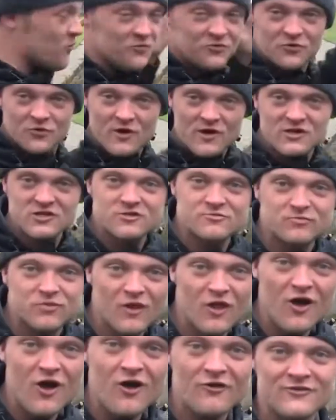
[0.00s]
to
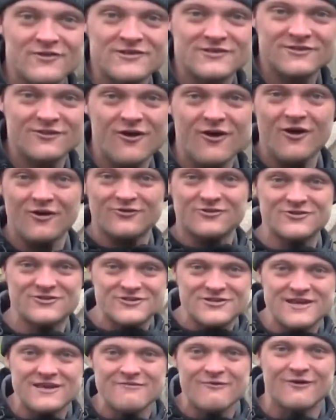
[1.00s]
explore this lock to
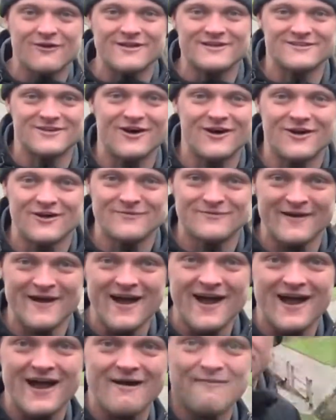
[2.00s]
see what it's all
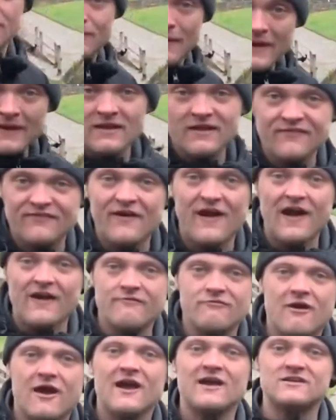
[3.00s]
about. The Bingley
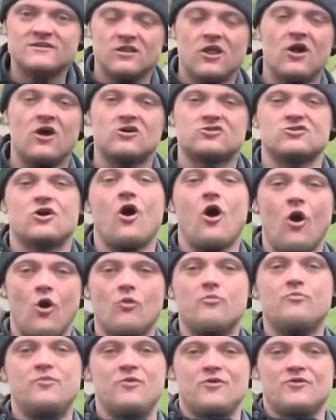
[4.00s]
5-rise locks
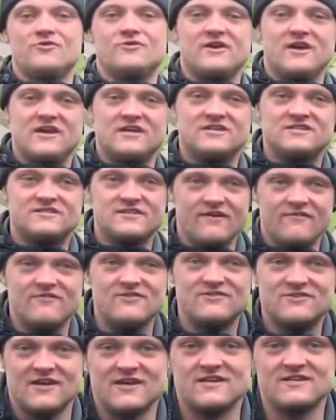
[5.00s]
opened in
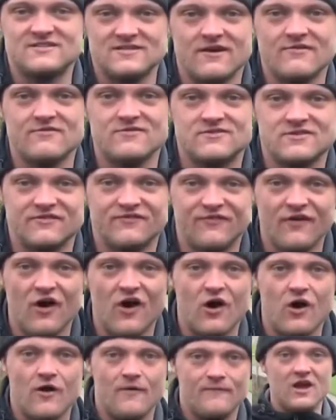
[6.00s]

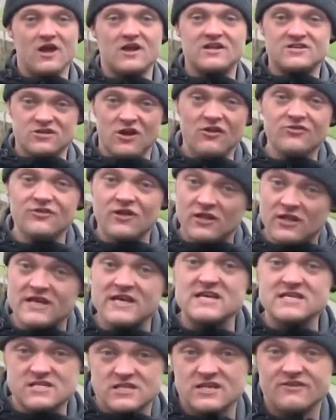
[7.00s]
1774 and it's on the
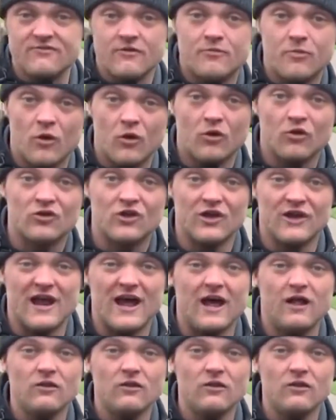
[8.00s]
Leeds-Liverpool canal.